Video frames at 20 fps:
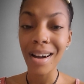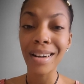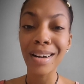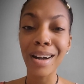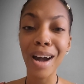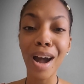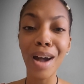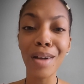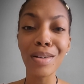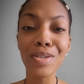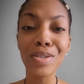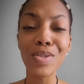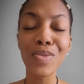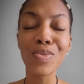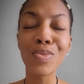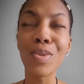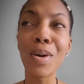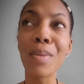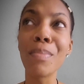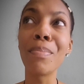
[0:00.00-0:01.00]
God
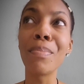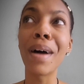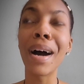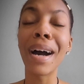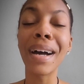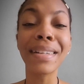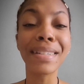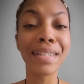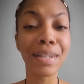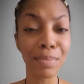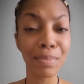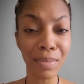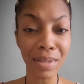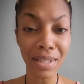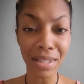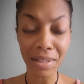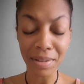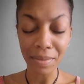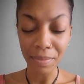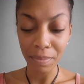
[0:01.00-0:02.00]
reminded
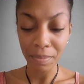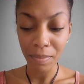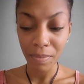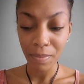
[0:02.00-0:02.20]
me